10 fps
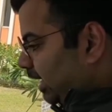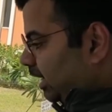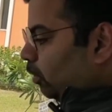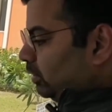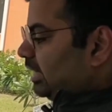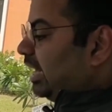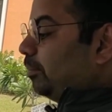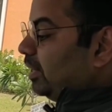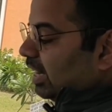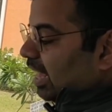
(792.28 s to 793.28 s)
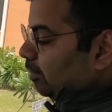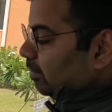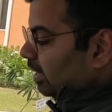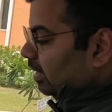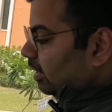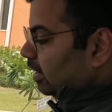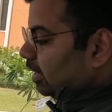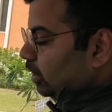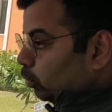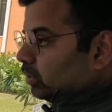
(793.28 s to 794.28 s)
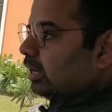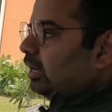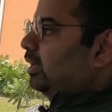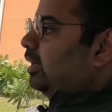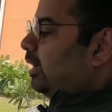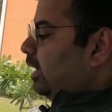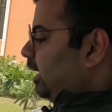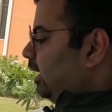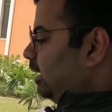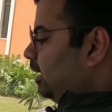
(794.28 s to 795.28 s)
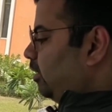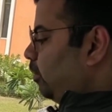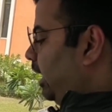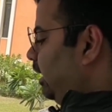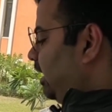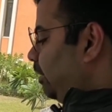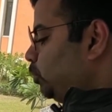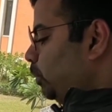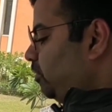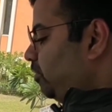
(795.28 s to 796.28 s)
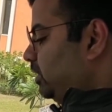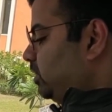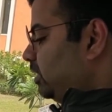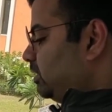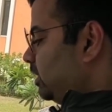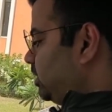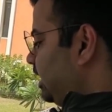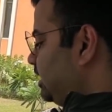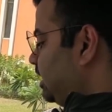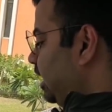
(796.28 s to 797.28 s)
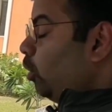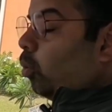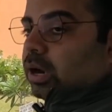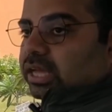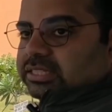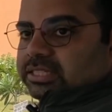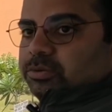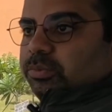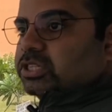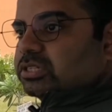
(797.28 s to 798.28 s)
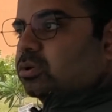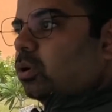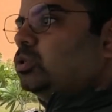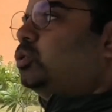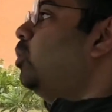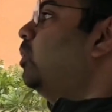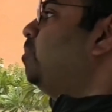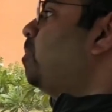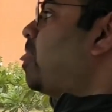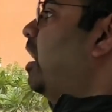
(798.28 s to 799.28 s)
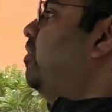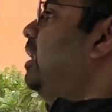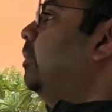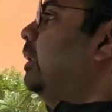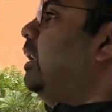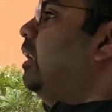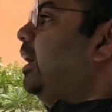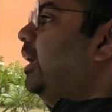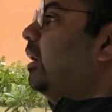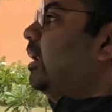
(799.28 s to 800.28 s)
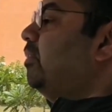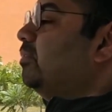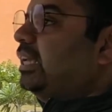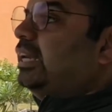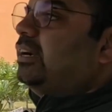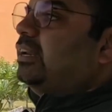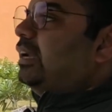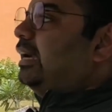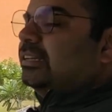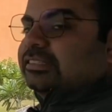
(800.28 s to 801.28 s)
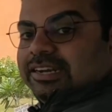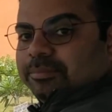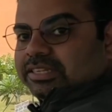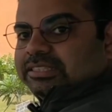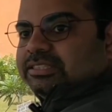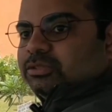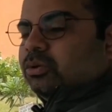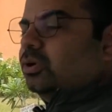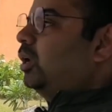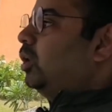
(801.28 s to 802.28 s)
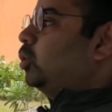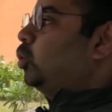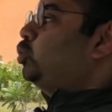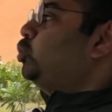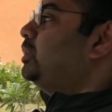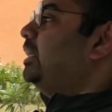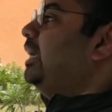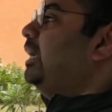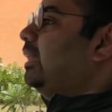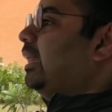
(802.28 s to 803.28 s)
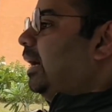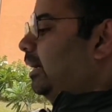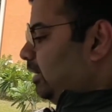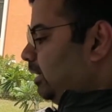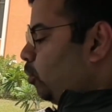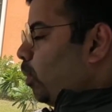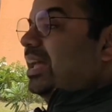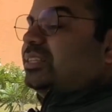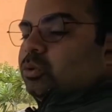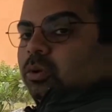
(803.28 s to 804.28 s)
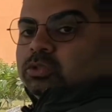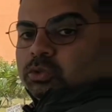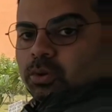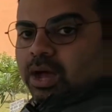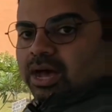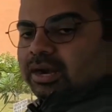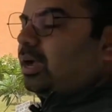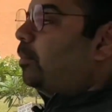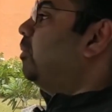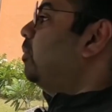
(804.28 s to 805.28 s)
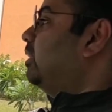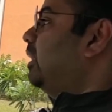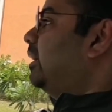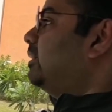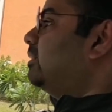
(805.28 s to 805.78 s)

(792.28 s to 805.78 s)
right now is telling me that I am in neutral, and the vehicle comes with features such as hill hold assist, which is also available we've seen it in intercity buses. So good to see that vans also are coming with